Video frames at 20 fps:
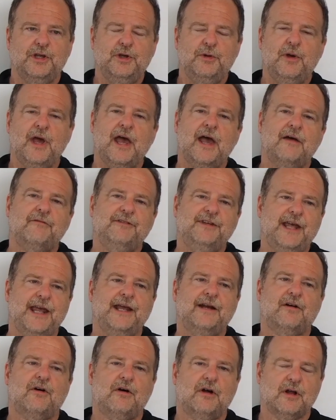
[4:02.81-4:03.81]
you have
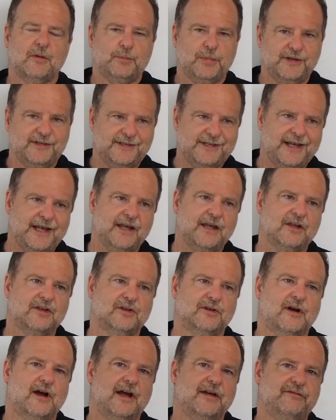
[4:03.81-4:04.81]
data on a
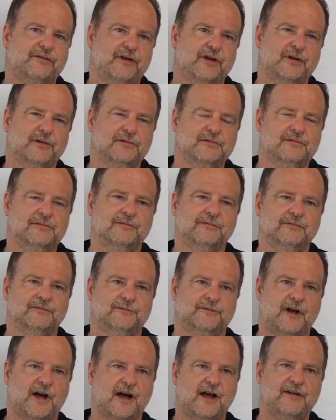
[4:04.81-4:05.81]
particular iPhone
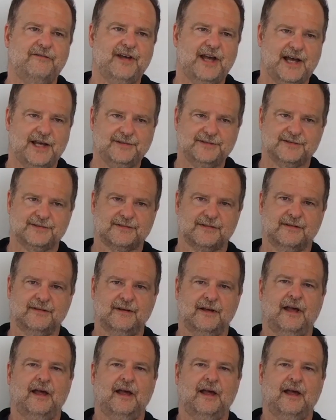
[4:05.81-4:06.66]
5S